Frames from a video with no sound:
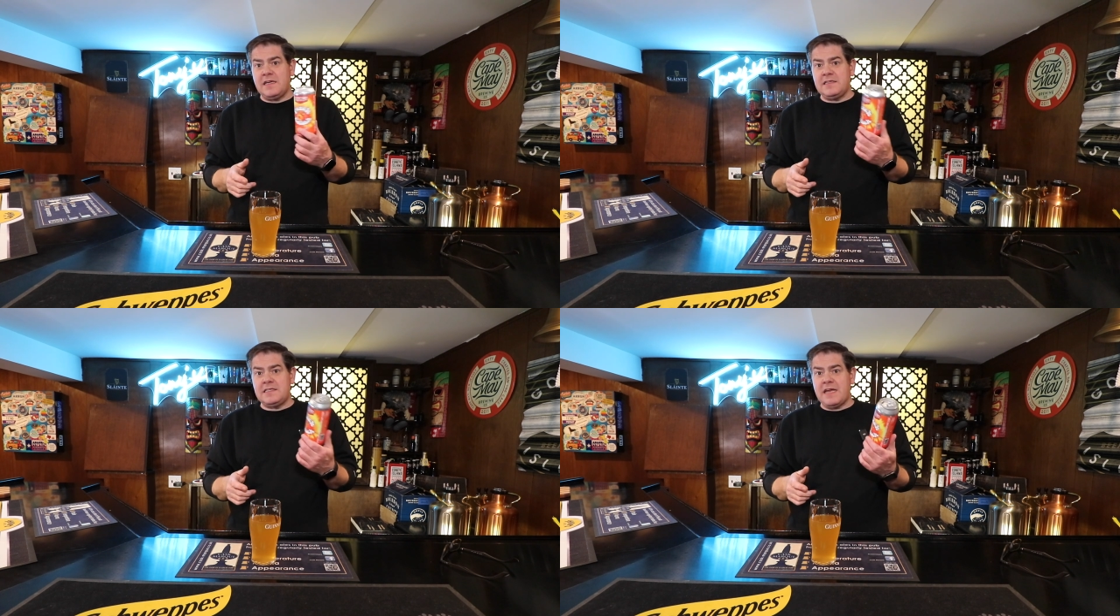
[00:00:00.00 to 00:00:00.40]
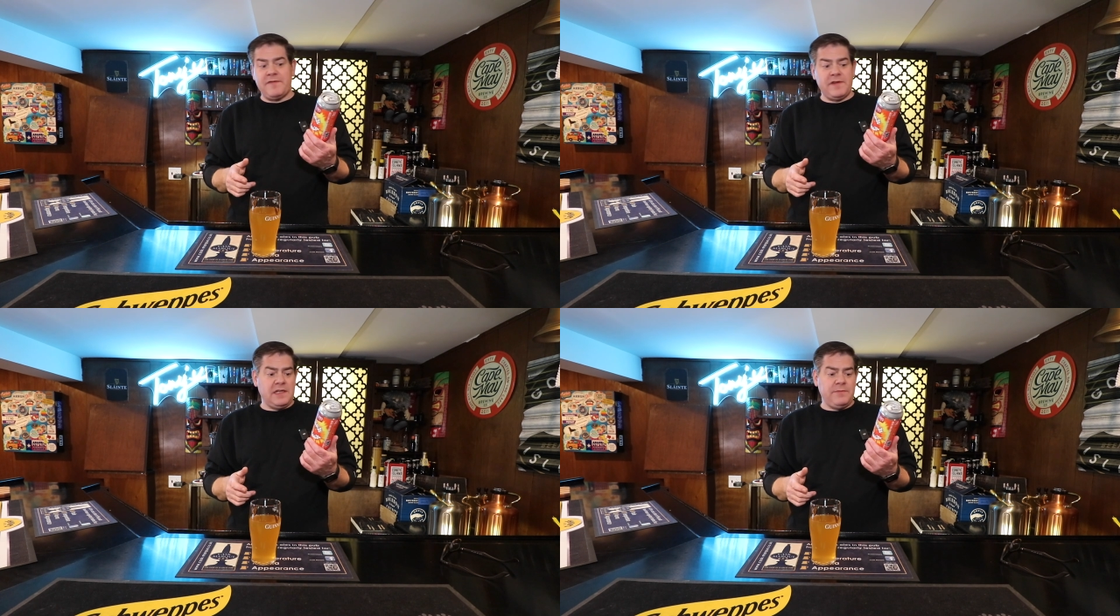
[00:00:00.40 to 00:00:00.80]
It's
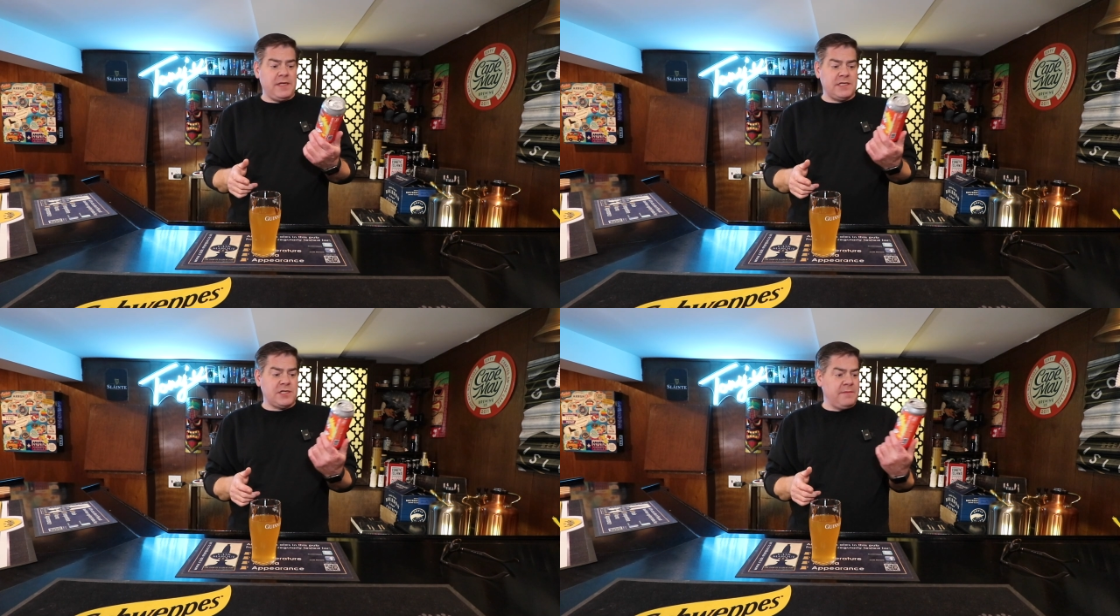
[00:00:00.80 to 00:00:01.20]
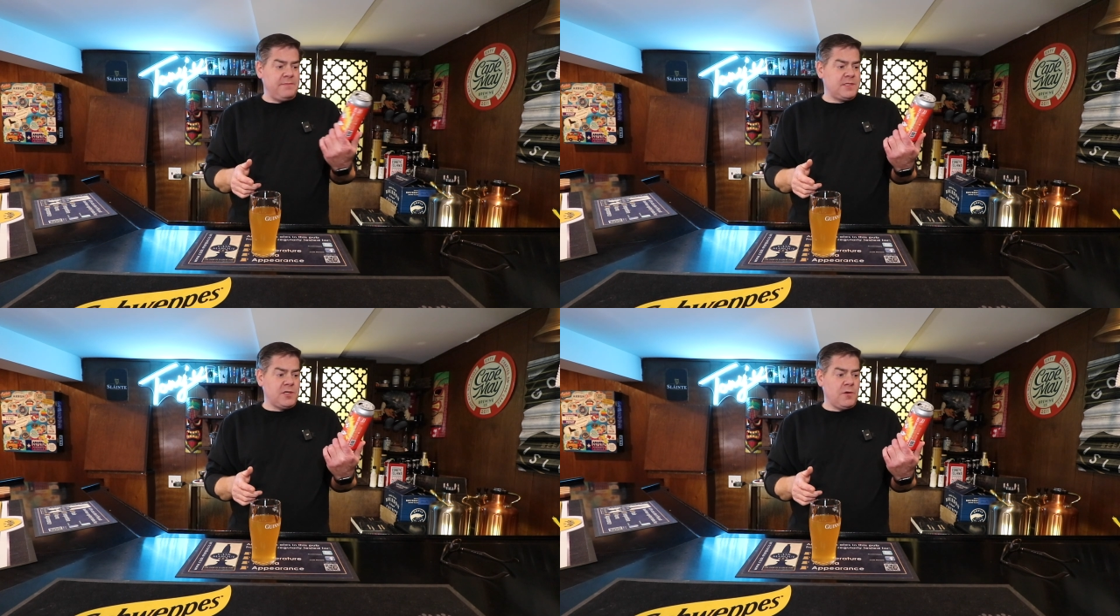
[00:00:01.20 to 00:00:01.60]
definitely a peach.
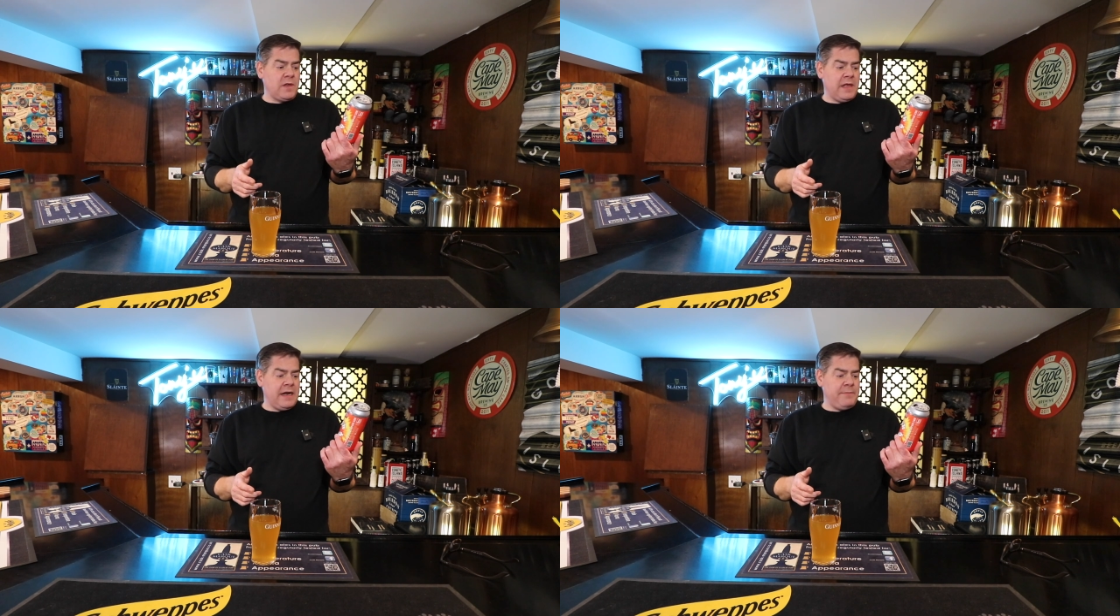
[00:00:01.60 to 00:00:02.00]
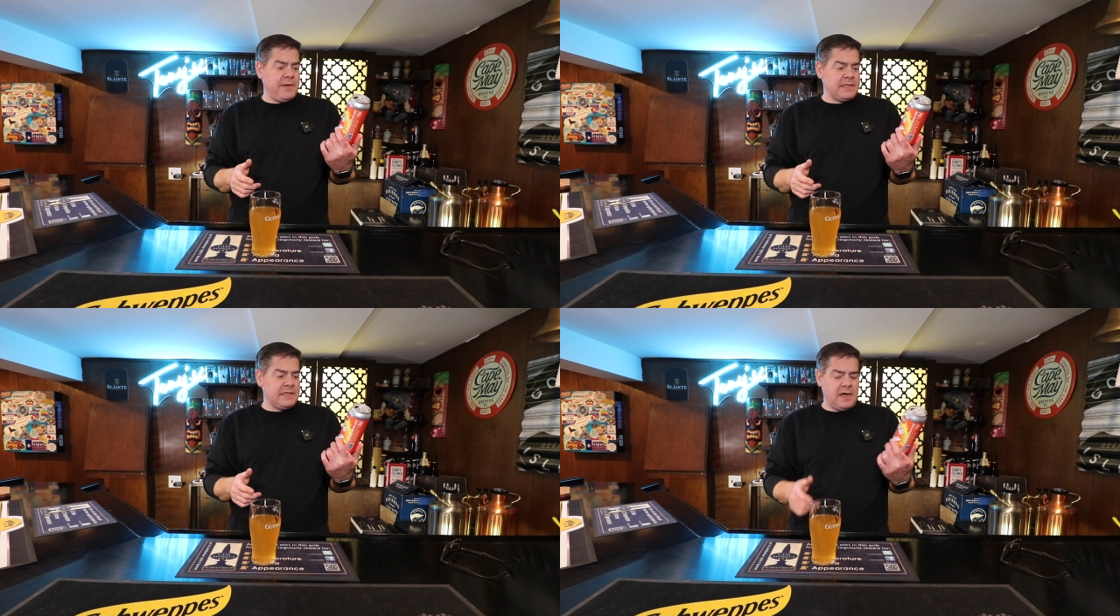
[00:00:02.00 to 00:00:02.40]
I'm so glad I
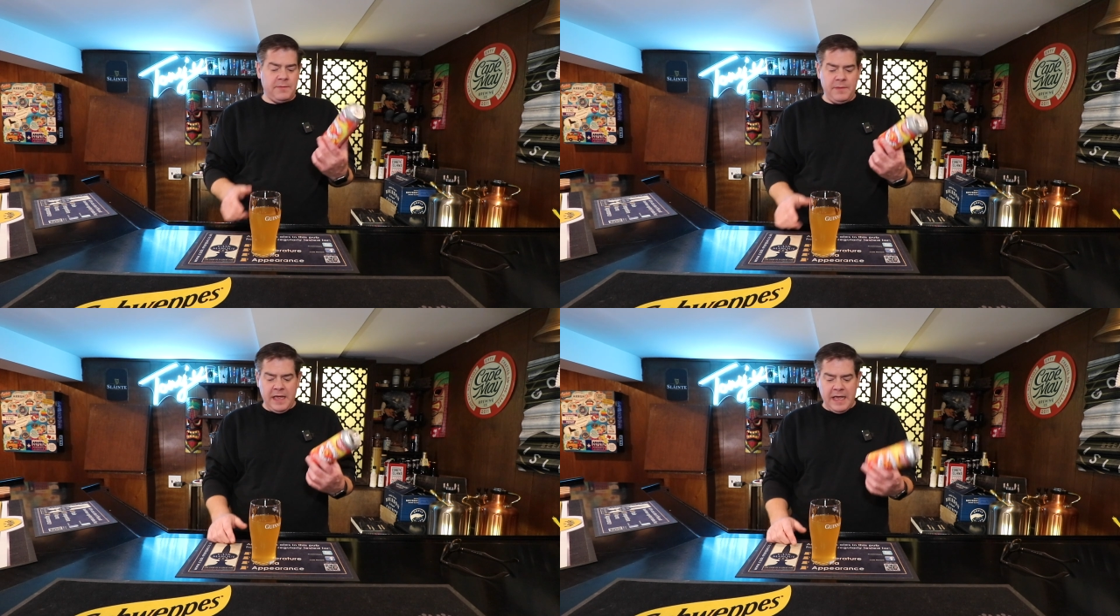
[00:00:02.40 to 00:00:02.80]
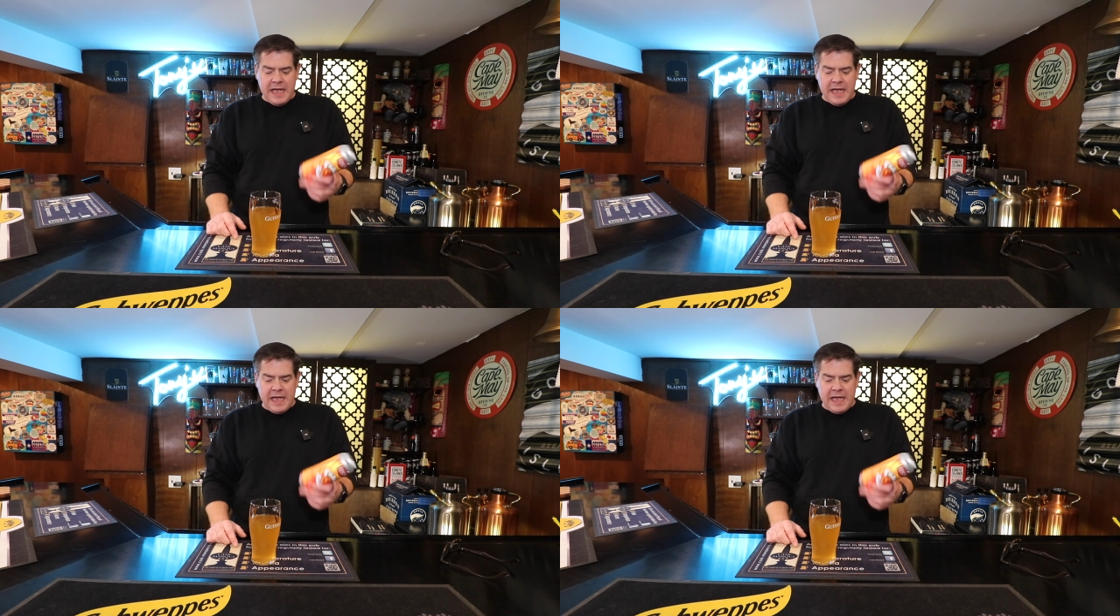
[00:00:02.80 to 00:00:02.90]
picked it up,